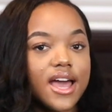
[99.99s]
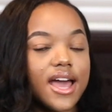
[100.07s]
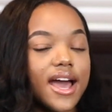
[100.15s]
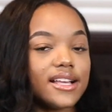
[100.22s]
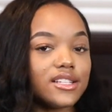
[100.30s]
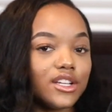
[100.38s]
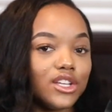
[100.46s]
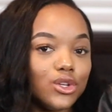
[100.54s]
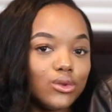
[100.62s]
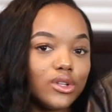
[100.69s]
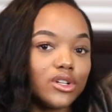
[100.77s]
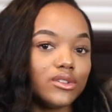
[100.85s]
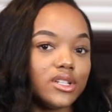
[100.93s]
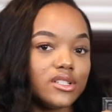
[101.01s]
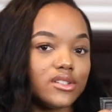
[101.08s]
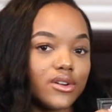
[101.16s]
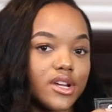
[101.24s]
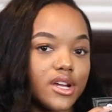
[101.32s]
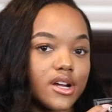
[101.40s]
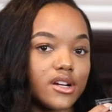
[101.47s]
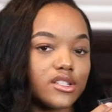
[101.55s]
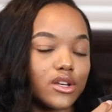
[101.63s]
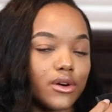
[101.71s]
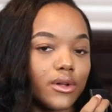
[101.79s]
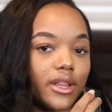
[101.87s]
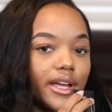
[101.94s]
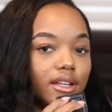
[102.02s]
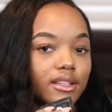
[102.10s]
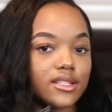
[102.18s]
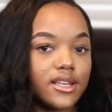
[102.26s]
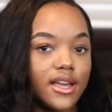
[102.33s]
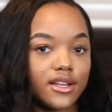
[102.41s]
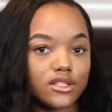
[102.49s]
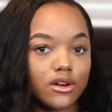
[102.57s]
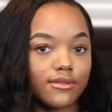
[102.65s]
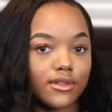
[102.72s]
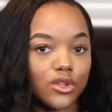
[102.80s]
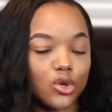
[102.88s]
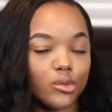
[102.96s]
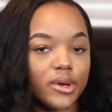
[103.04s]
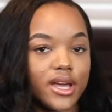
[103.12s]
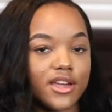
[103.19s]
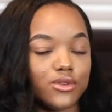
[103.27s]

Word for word: It has a cute little detail here, so like this hangs over a little bit